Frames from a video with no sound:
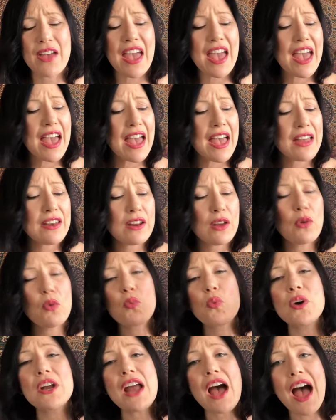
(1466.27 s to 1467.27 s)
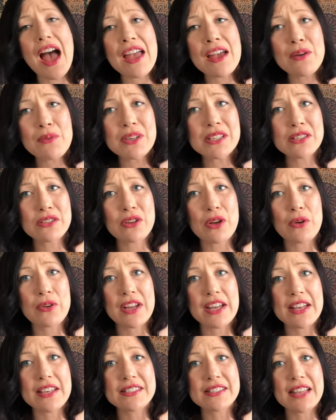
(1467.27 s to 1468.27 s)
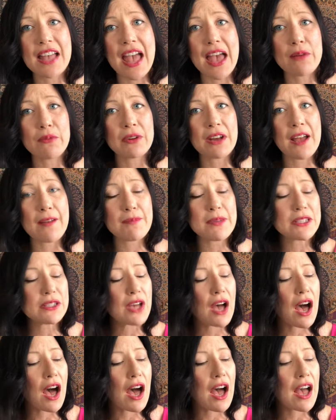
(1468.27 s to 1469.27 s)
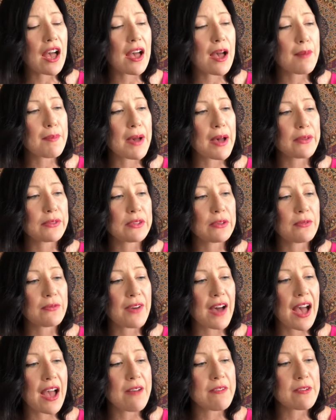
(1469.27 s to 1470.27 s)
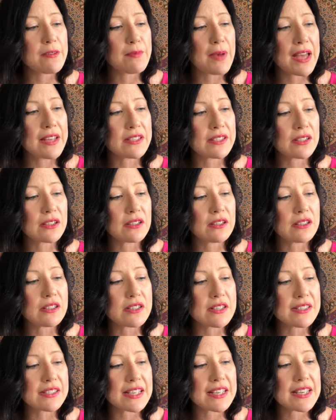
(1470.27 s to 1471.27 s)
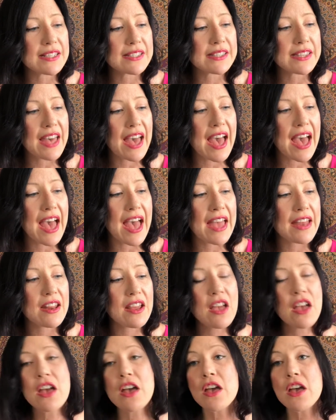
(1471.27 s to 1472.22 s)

And what I always notice, and what I've been taught about the Five of Pentacles, is that